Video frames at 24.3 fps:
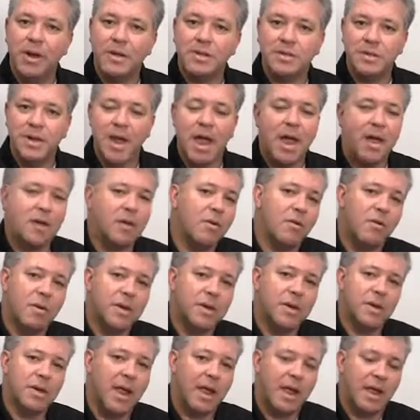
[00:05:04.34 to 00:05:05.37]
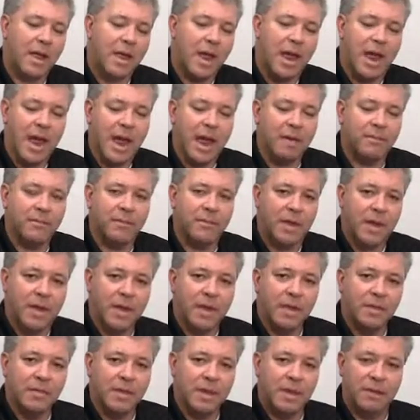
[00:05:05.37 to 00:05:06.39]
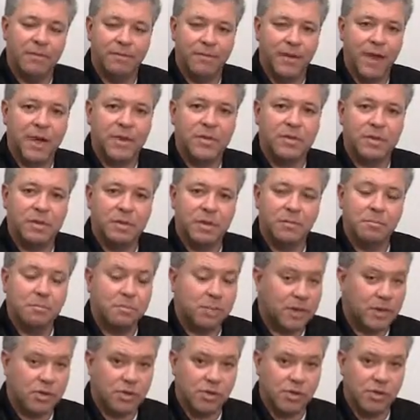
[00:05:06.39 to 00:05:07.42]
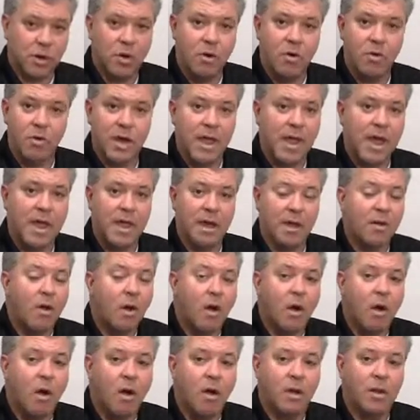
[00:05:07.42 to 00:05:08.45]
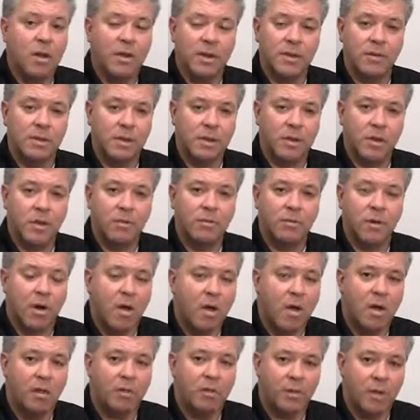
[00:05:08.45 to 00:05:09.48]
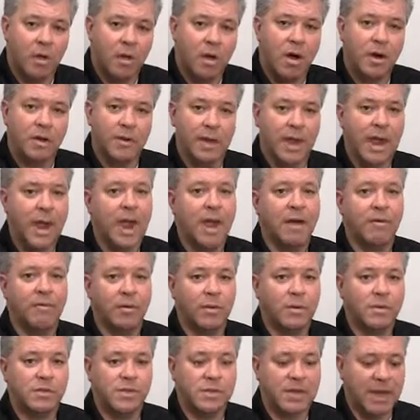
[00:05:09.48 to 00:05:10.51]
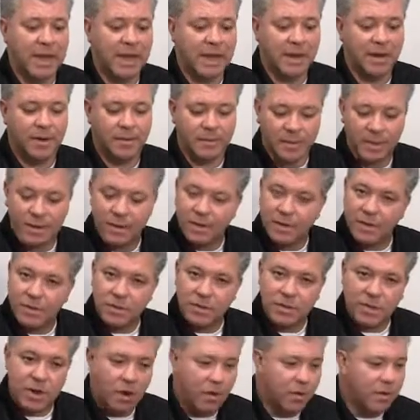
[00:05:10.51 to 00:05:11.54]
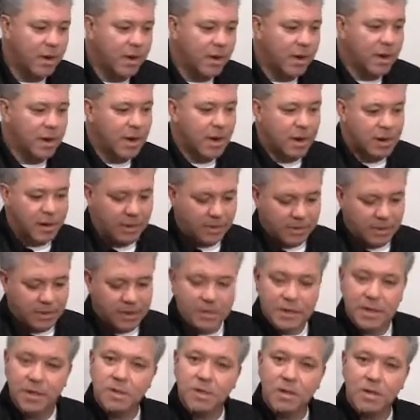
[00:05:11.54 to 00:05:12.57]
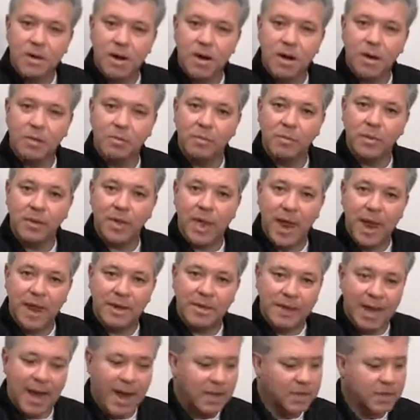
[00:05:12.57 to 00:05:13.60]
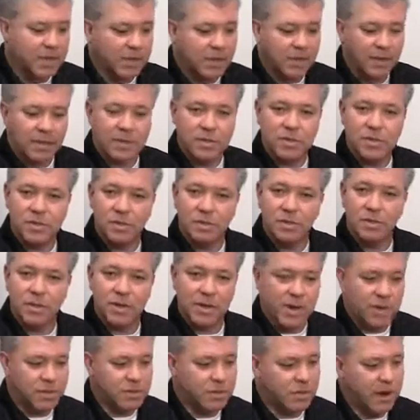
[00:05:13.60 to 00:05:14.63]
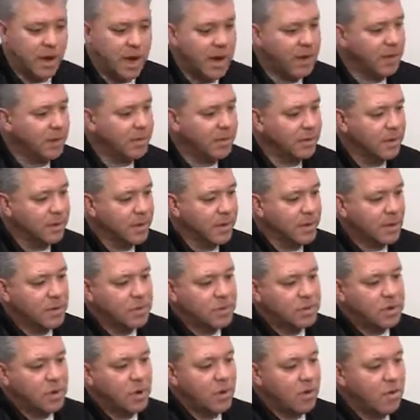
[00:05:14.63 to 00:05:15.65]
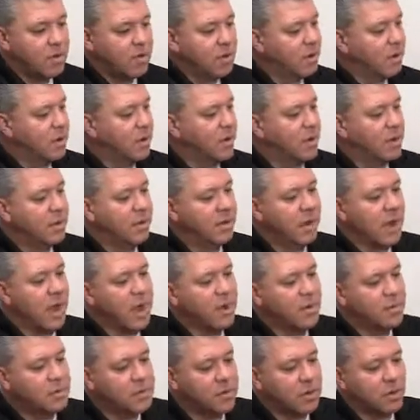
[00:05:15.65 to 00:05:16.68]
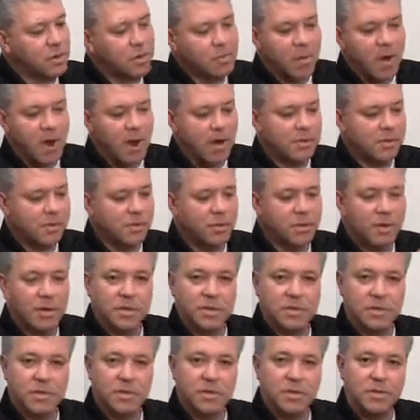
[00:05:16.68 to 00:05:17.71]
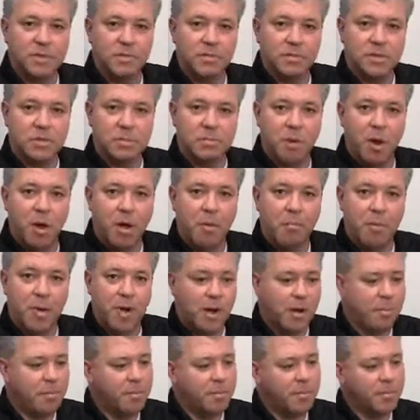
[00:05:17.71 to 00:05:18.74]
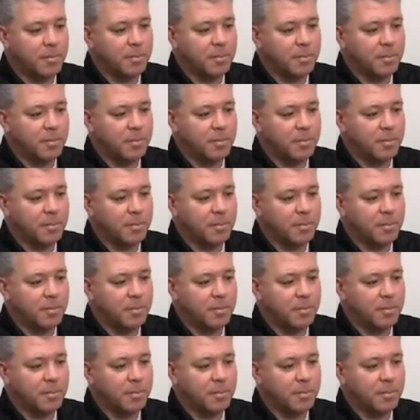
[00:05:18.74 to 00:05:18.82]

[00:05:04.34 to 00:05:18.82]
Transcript: it's not going to have the effects be shown at all in the overall logged average data. So let's get started with attaching this to the DustTrak. So the AutoZero module consists of a small pump.